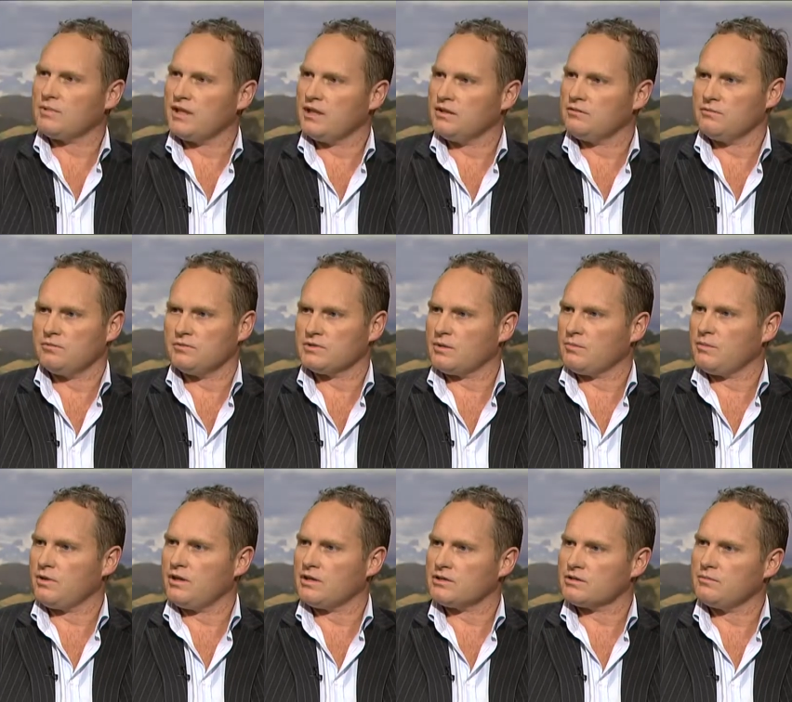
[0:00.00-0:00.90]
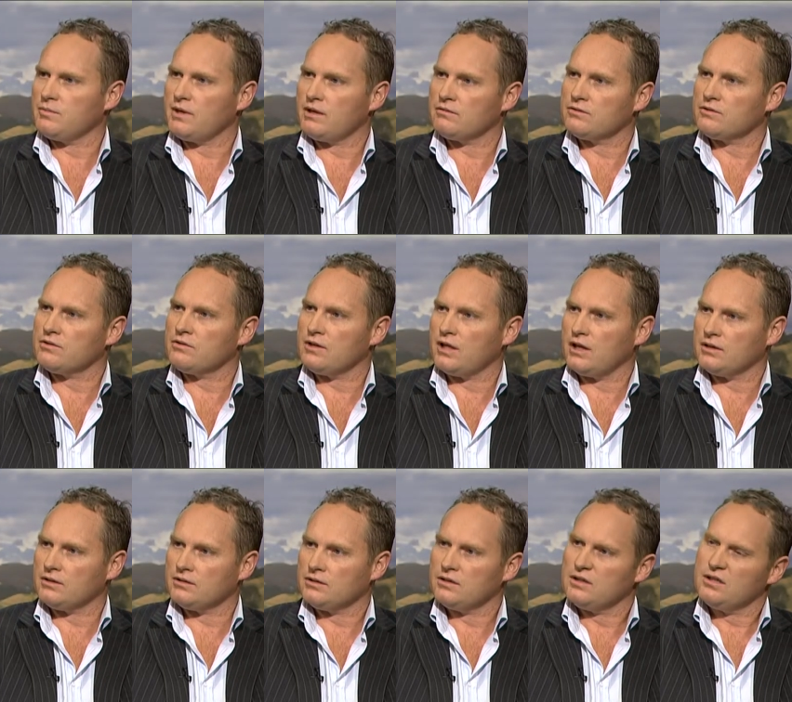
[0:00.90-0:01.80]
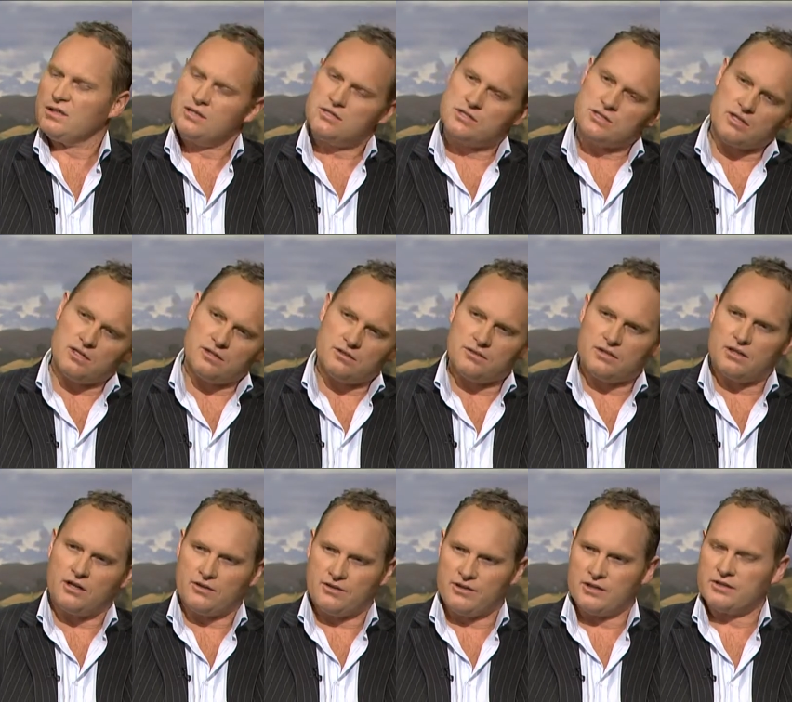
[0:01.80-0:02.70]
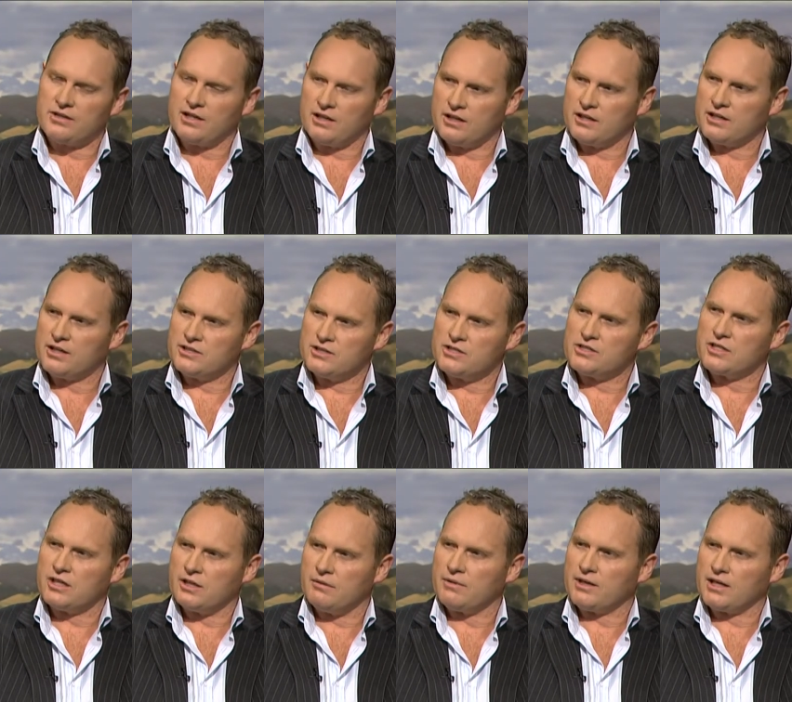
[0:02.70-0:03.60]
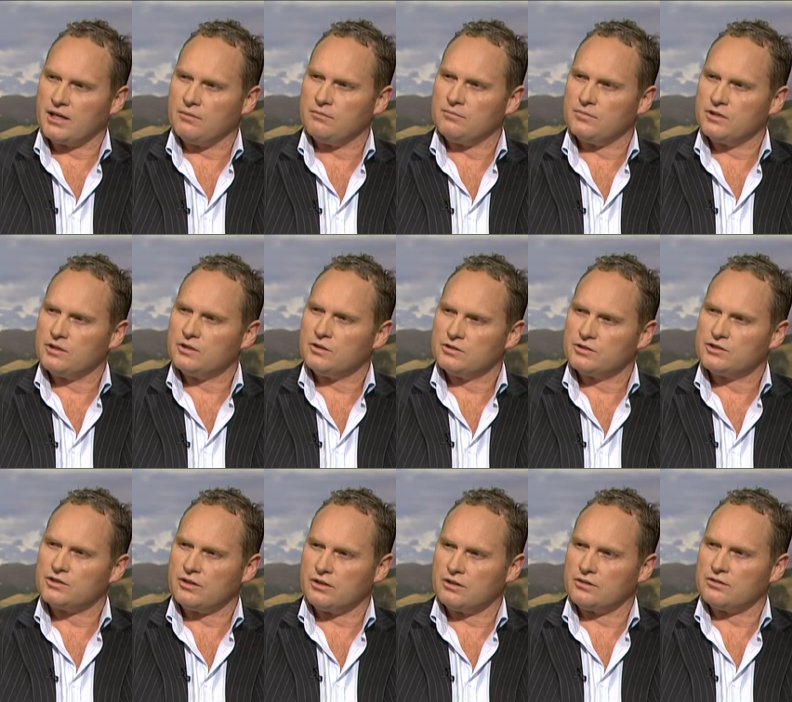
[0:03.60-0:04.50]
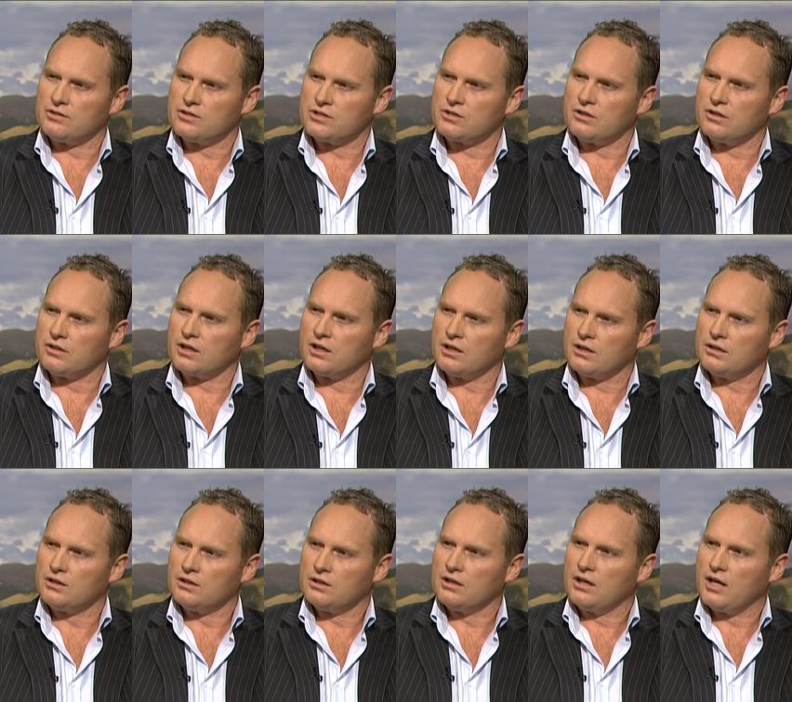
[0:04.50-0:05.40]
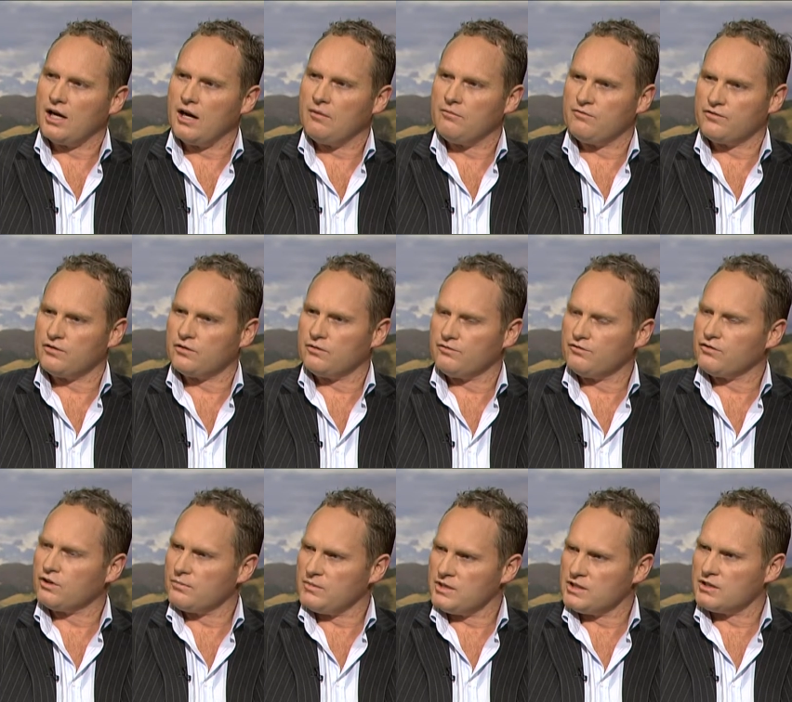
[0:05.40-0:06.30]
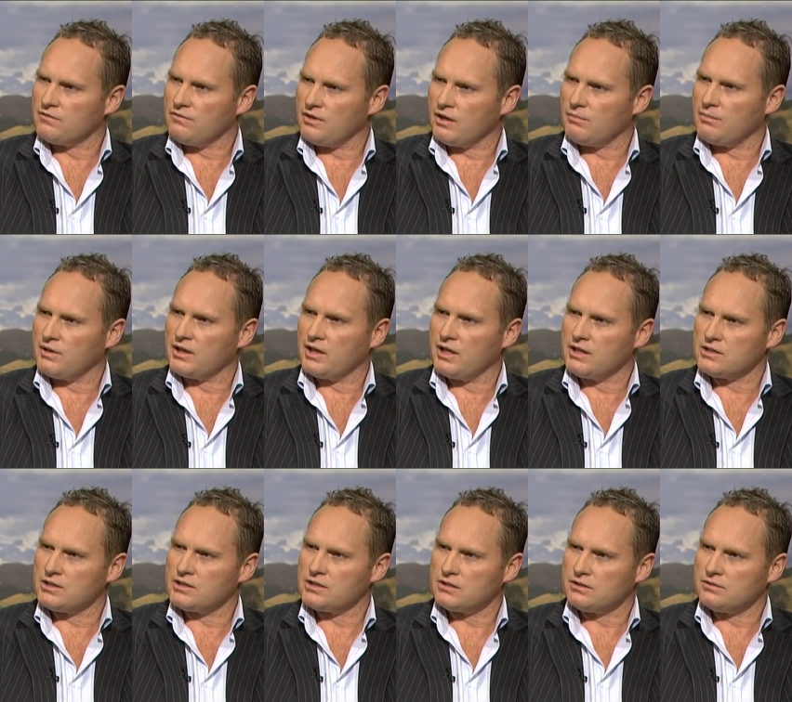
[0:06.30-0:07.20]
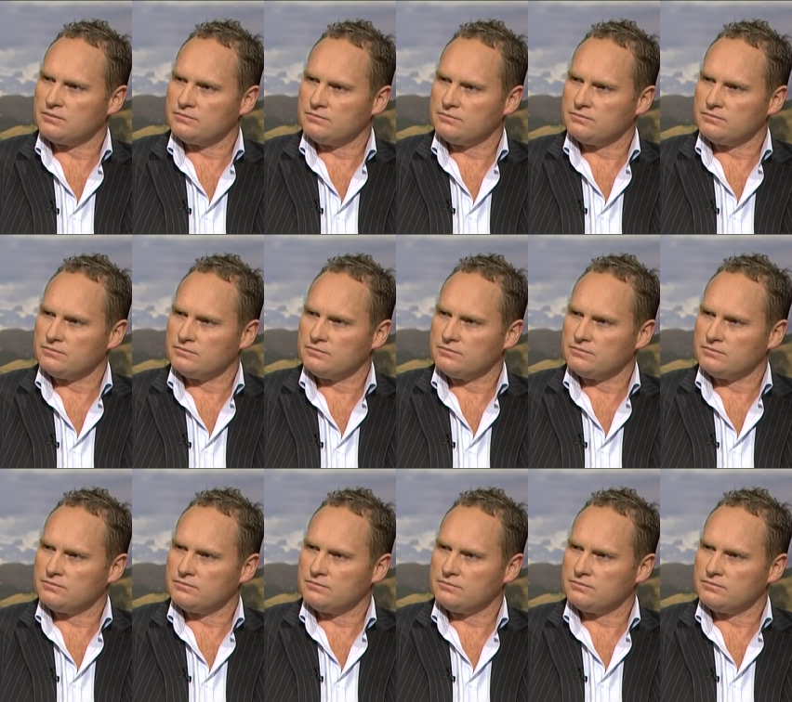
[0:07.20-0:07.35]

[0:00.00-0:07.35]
land somewhere else to be able to do that. So I think that linkage is going to become stronger and stronger um, from, from these developing nations.